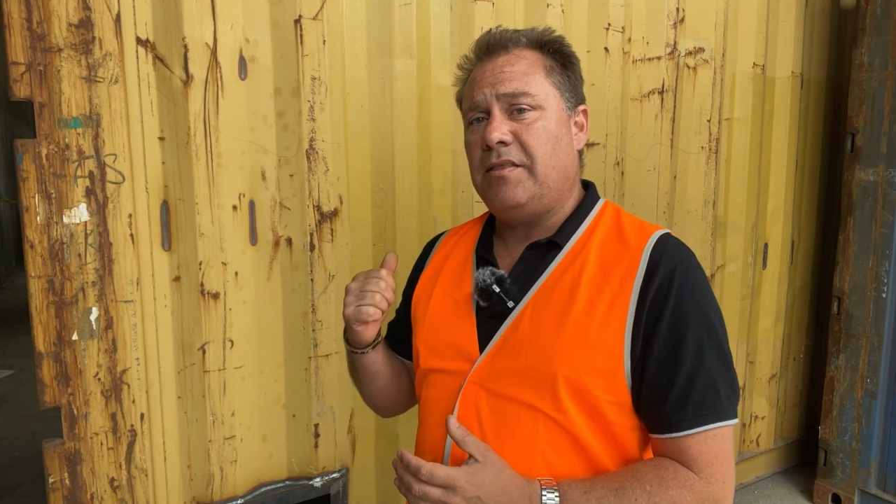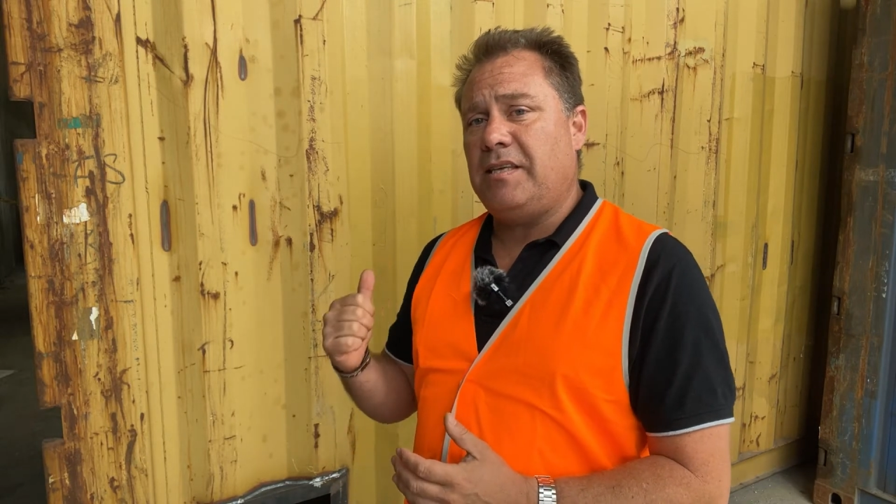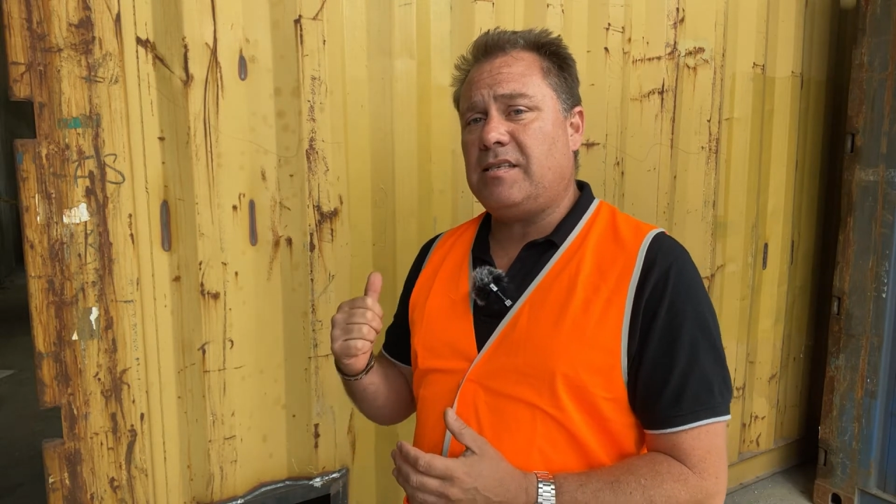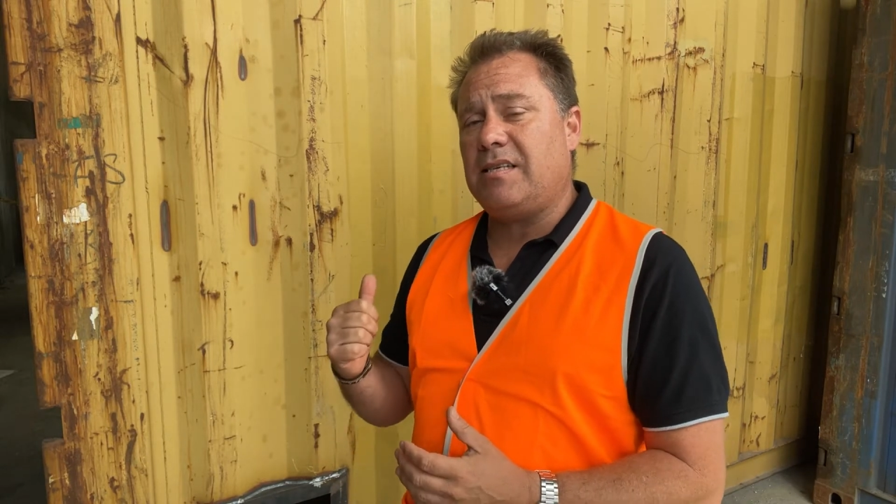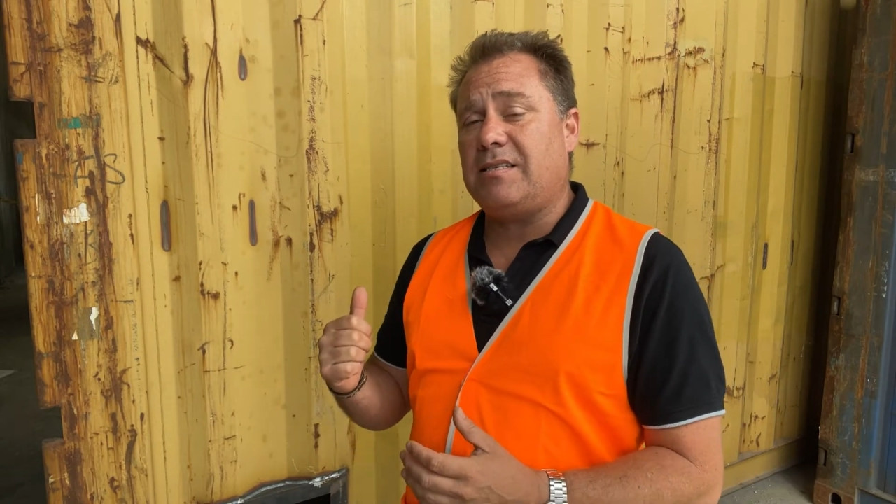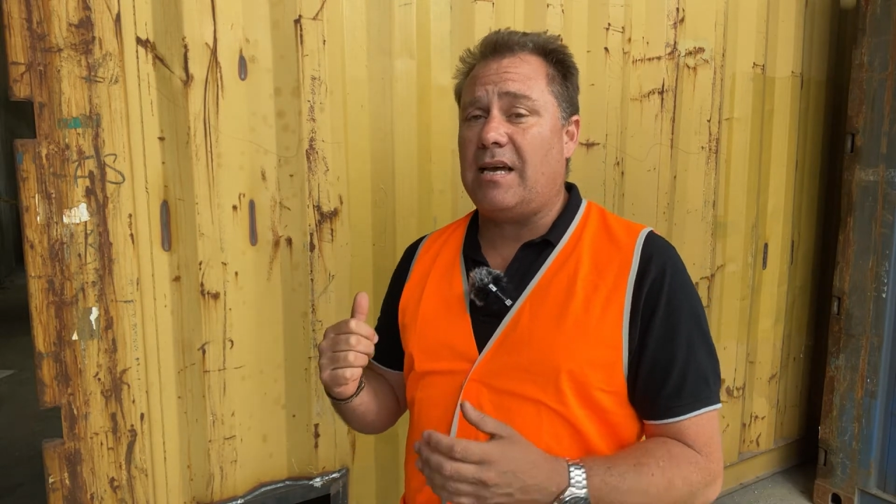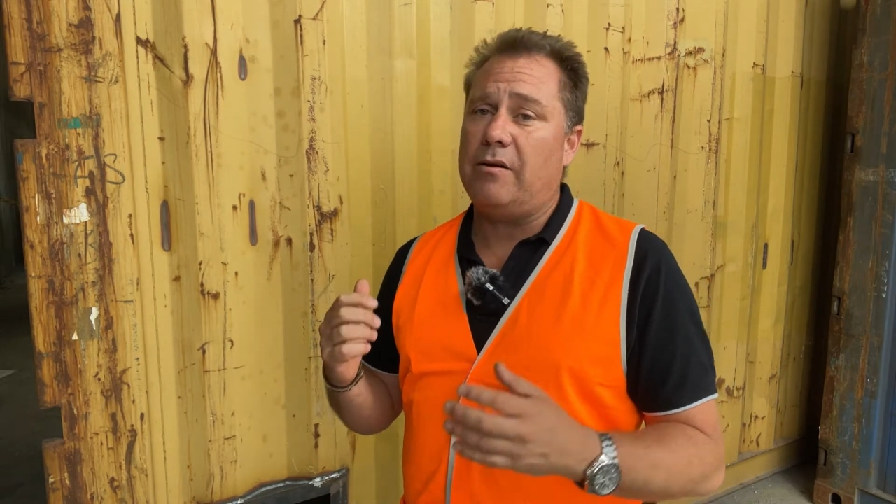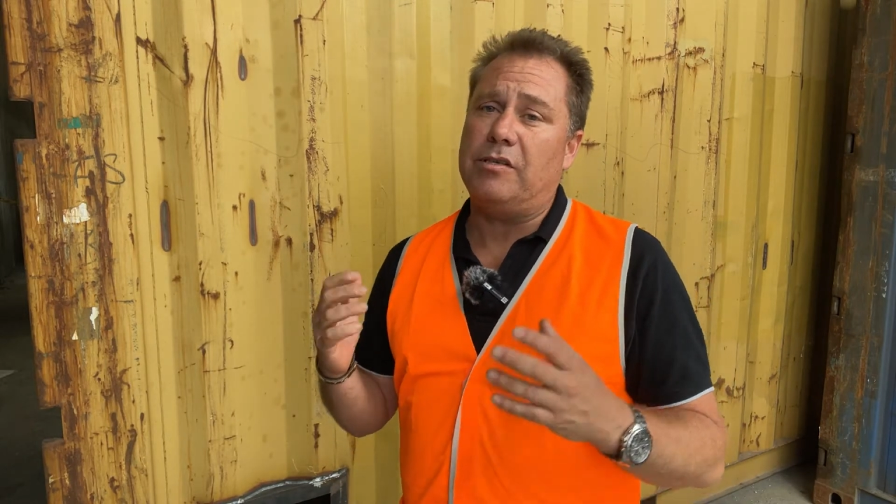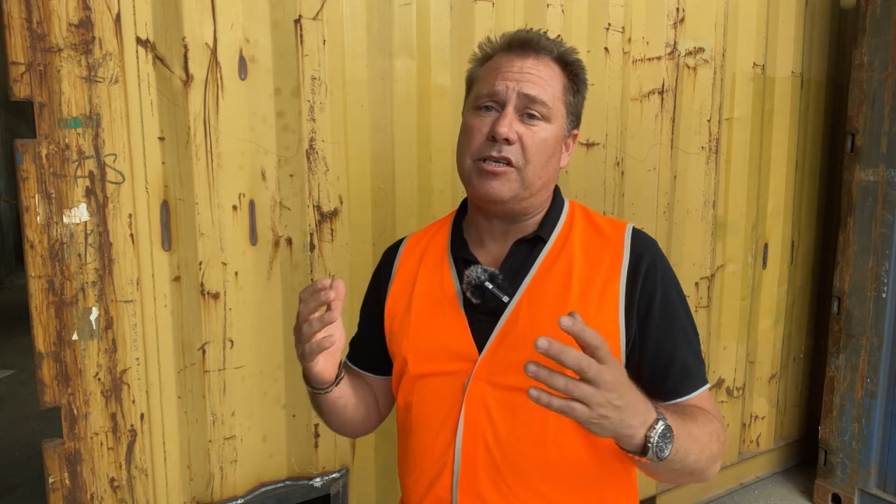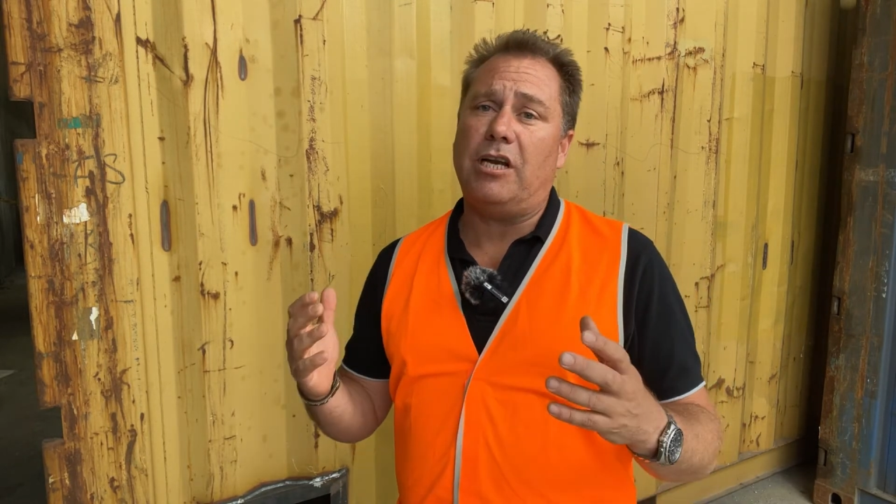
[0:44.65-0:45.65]
this
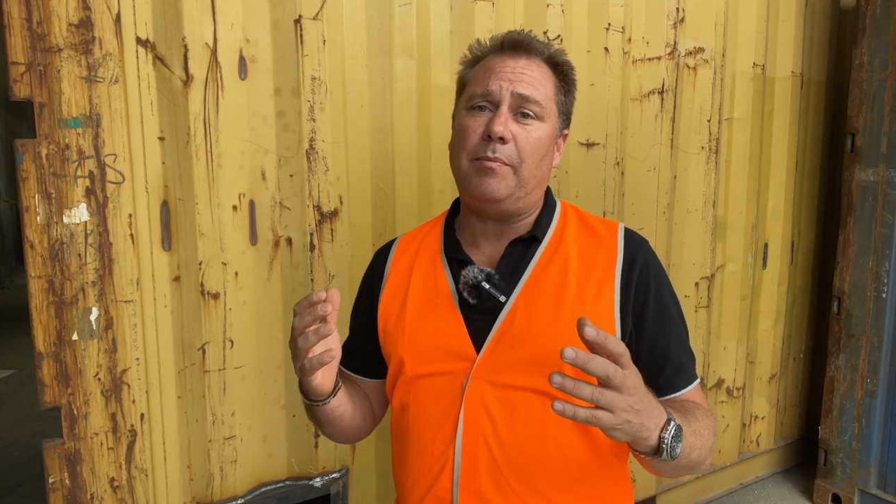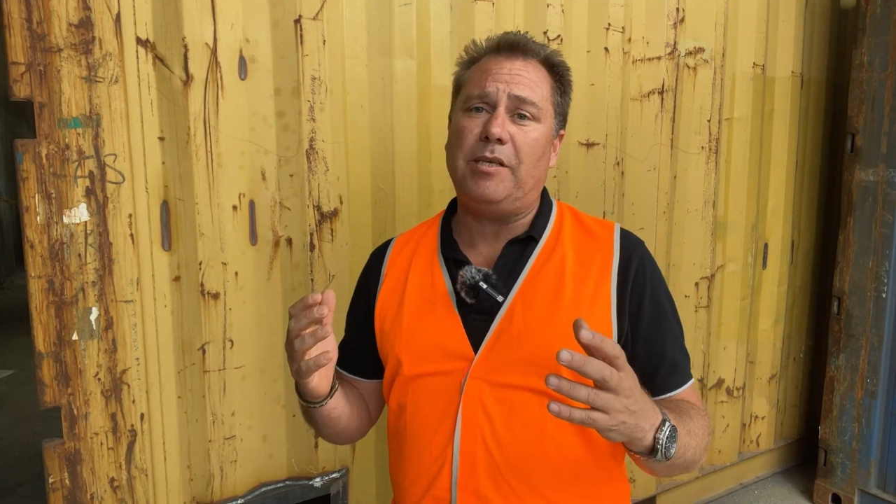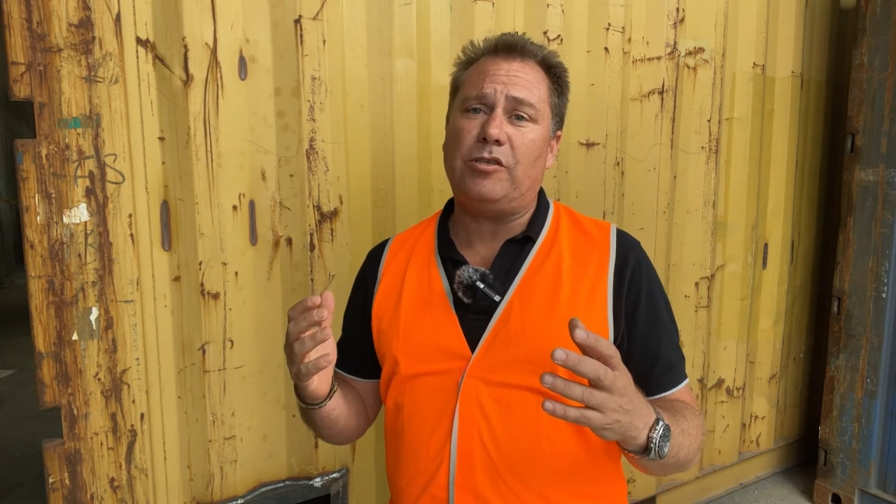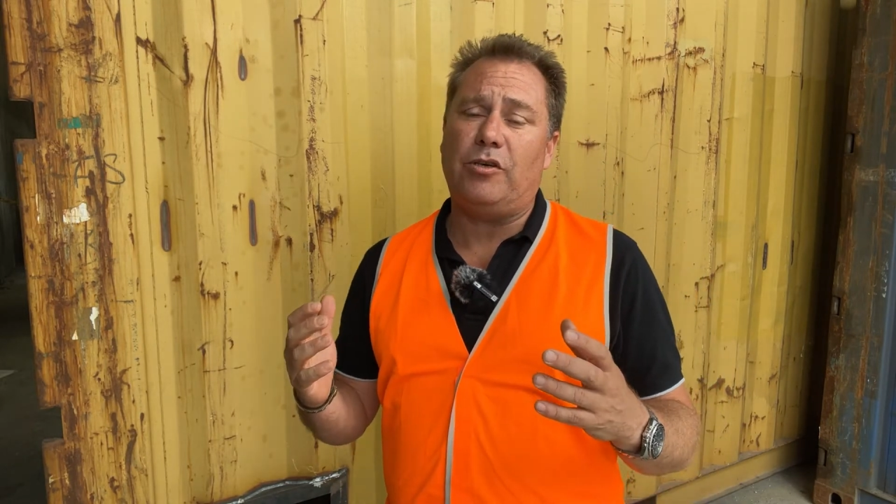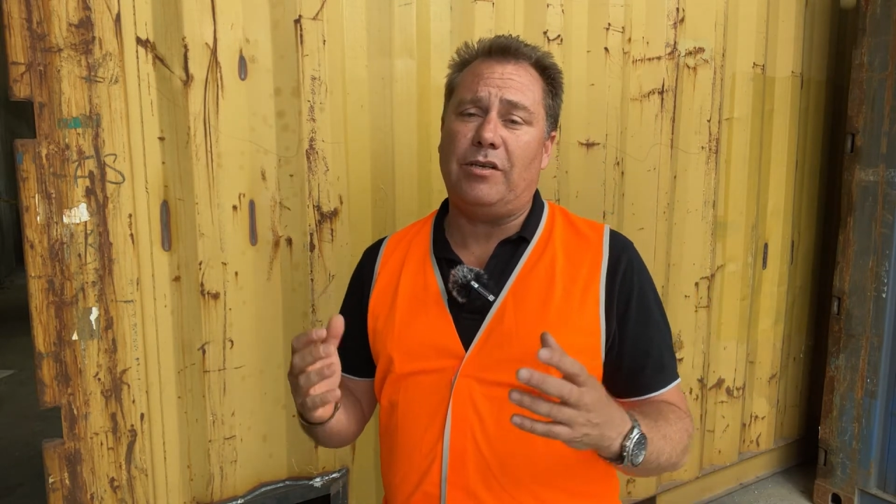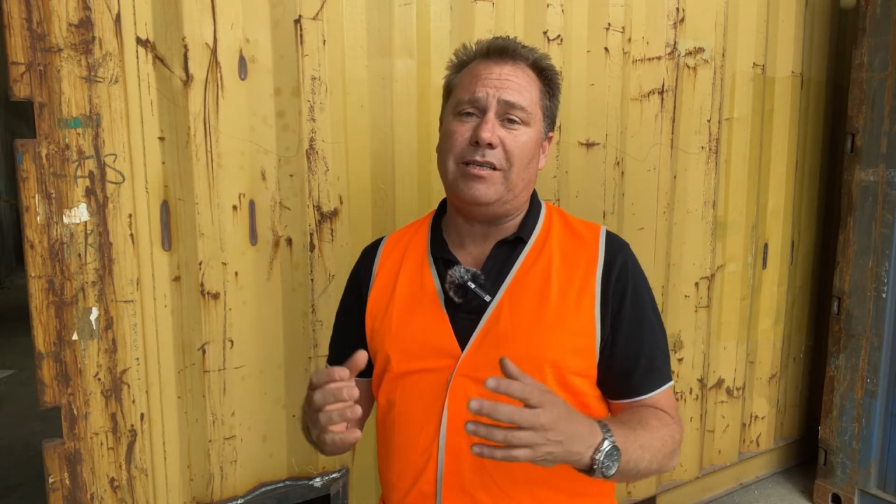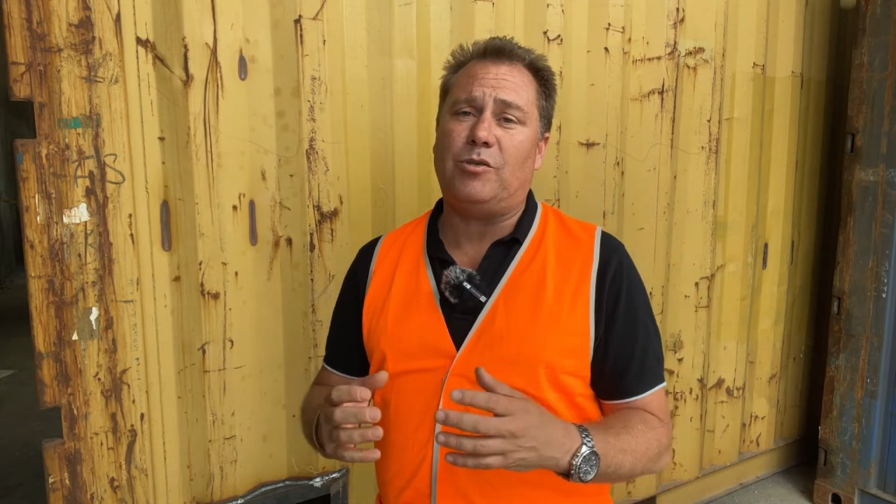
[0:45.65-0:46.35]
container is going to be turned